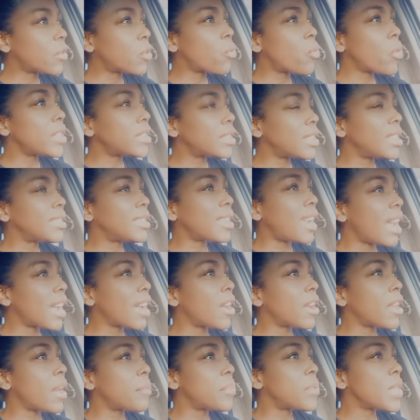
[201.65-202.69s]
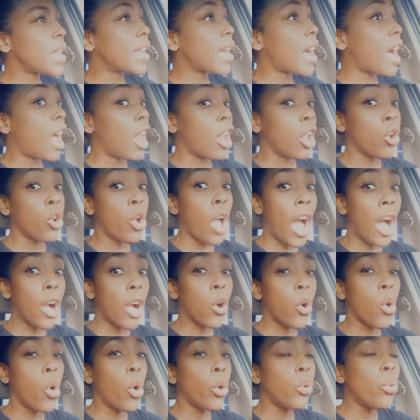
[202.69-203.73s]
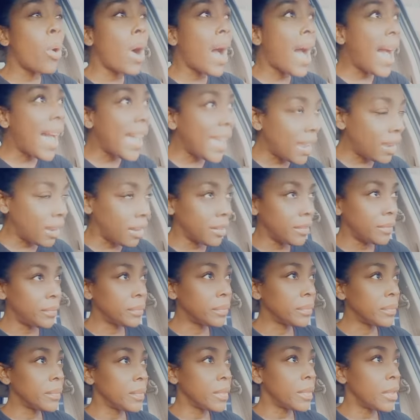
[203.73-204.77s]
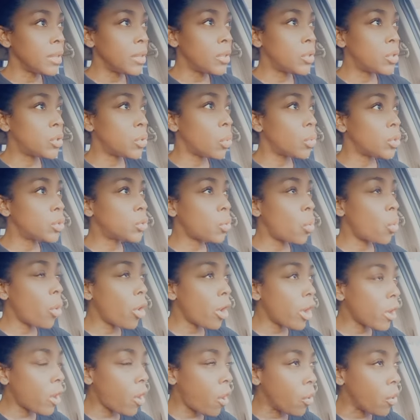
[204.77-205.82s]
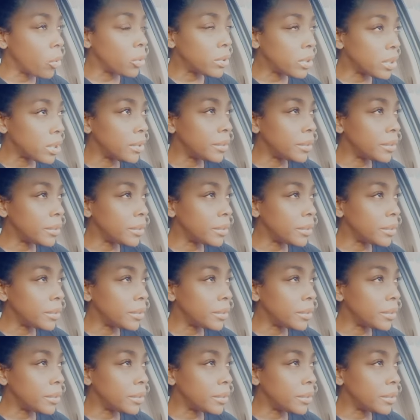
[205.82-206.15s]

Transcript: questions that are going to take a good while to work out,